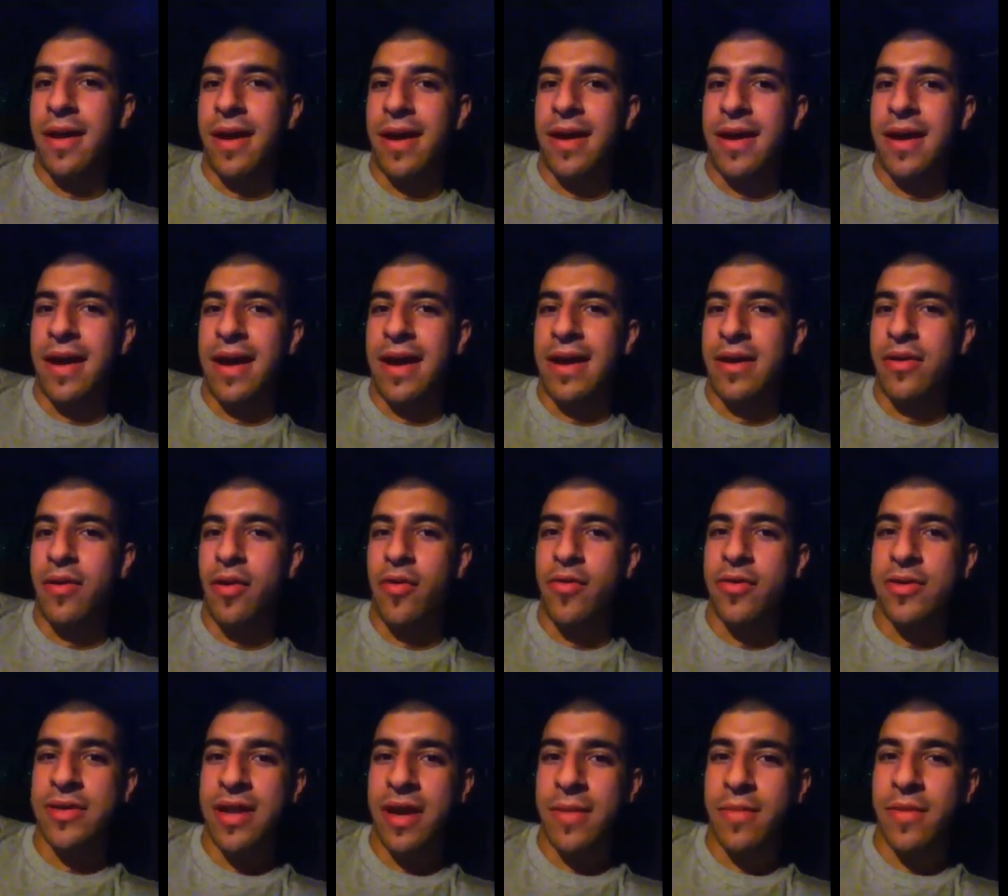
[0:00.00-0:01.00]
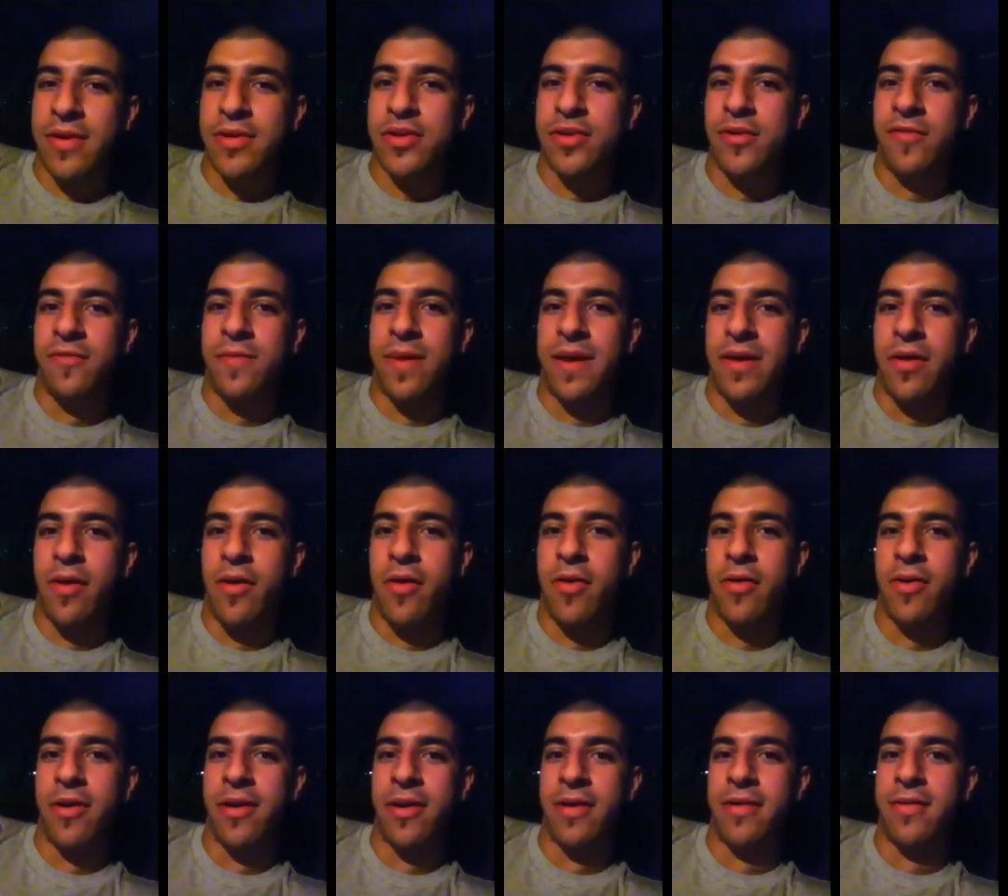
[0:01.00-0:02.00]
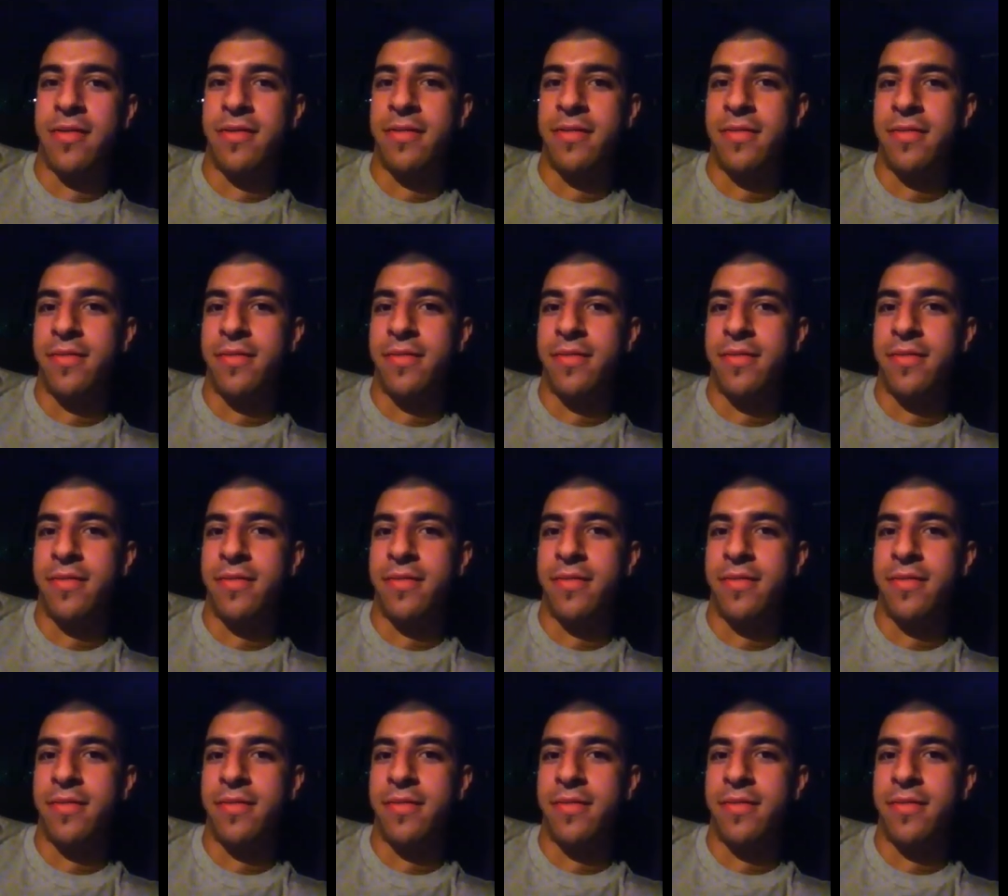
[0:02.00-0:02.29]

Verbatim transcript: And He knows how much you've been hurting.